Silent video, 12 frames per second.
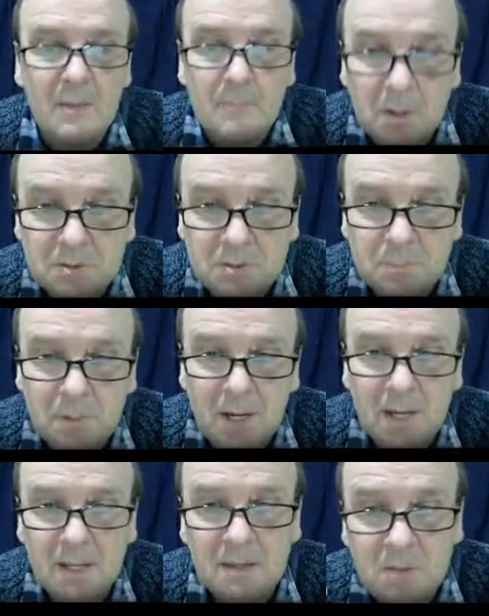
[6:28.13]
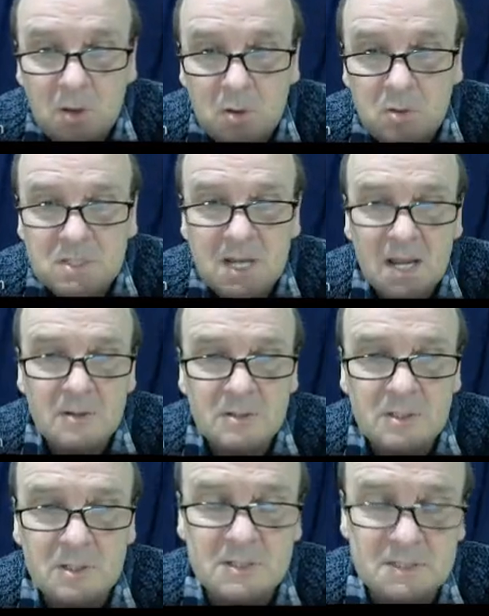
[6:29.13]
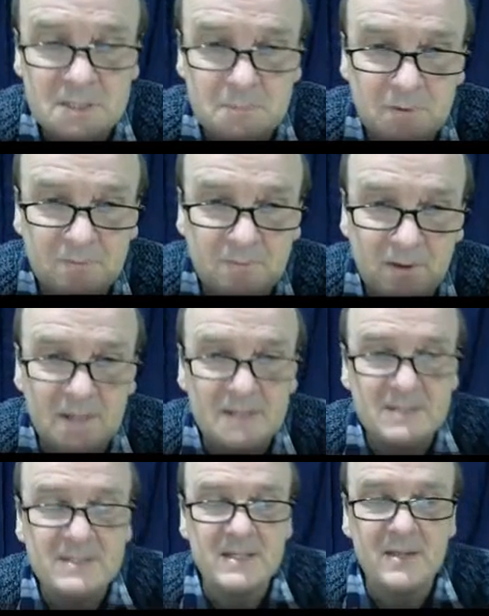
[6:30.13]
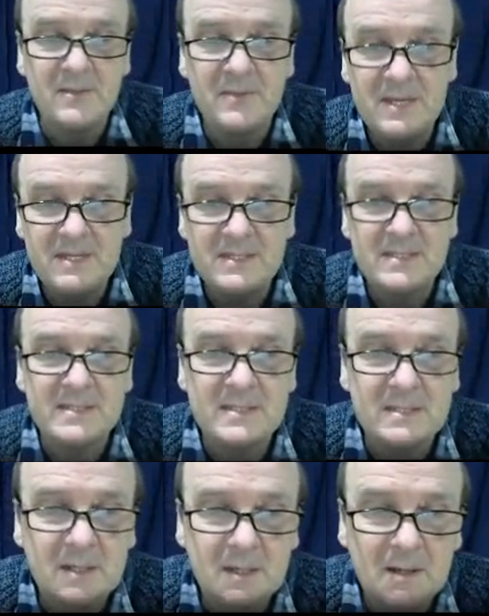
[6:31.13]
Multiplying those out simplifies to this.